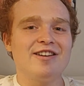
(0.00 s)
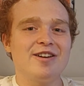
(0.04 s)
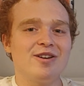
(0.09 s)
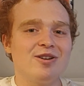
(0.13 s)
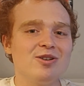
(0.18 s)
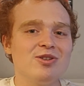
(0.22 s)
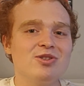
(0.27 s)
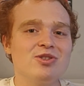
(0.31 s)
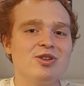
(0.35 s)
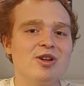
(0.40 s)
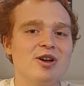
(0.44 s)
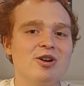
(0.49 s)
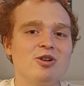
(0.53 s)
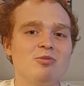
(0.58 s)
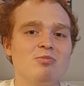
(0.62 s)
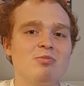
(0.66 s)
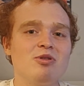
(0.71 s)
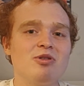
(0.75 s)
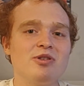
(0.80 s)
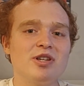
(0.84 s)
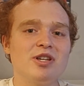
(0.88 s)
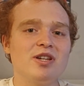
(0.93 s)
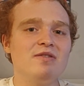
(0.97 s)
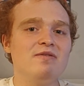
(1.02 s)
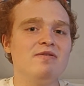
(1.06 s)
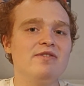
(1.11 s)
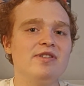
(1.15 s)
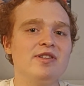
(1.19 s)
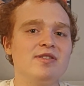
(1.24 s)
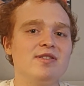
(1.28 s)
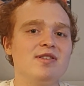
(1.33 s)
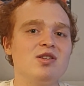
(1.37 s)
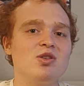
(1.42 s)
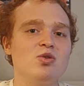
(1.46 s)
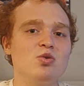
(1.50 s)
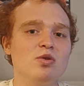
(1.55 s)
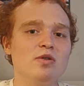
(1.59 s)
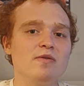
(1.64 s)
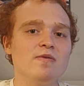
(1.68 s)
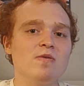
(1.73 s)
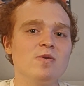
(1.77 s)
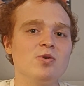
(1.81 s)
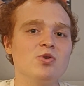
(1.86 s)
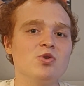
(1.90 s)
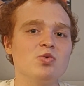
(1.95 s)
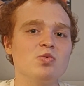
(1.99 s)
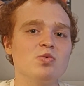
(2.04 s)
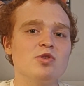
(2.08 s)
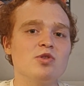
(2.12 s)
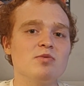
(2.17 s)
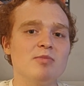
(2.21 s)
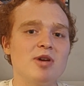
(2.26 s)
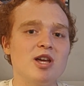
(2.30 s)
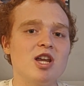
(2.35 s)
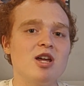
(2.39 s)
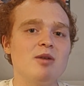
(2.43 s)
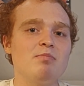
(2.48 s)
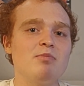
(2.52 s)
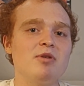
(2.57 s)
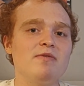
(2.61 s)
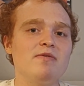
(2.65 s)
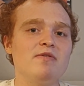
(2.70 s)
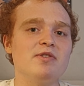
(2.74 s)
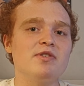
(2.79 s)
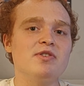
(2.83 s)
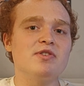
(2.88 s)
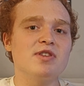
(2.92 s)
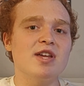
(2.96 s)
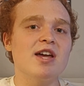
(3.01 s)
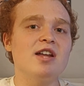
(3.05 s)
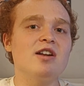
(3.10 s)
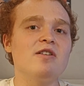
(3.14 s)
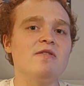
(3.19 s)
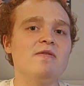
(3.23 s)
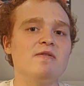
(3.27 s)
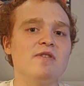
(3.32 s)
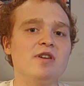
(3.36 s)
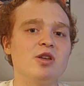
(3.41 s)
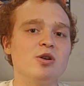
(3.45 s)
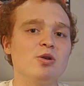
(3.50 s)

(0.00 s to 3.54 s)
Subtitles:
Aristotle believed that the universe was made up of a set of